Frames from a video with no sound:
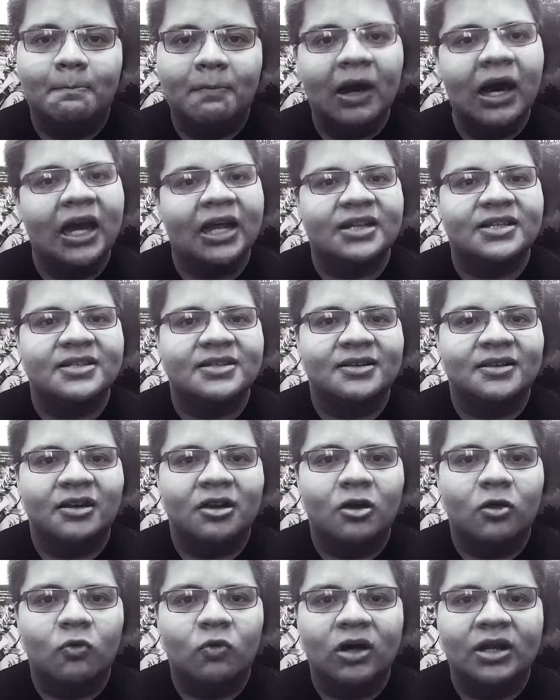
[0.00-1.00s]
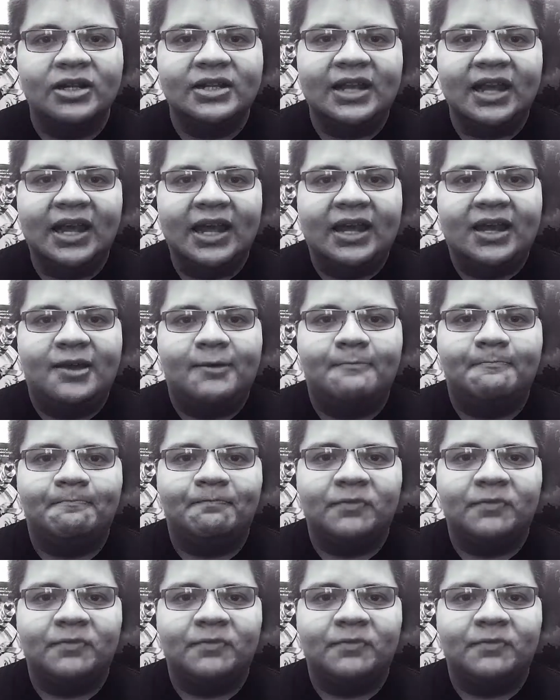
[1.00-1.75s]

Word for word: But one day,